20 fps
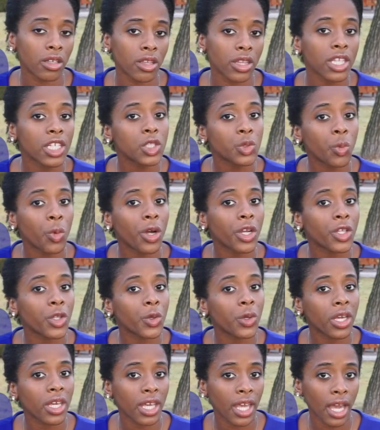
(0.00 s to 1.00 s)
This one you
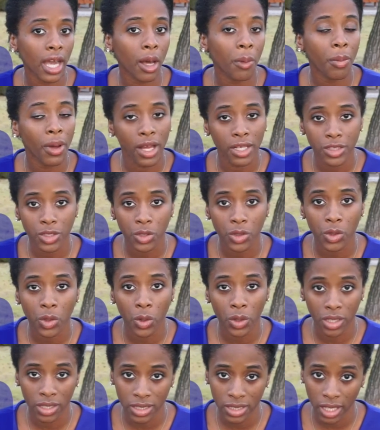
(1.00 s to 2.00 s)
can get apostilled
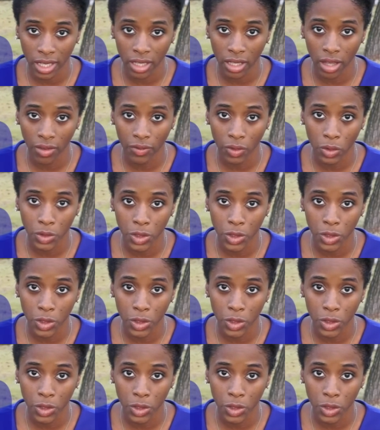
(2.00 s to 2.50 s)
on the state level.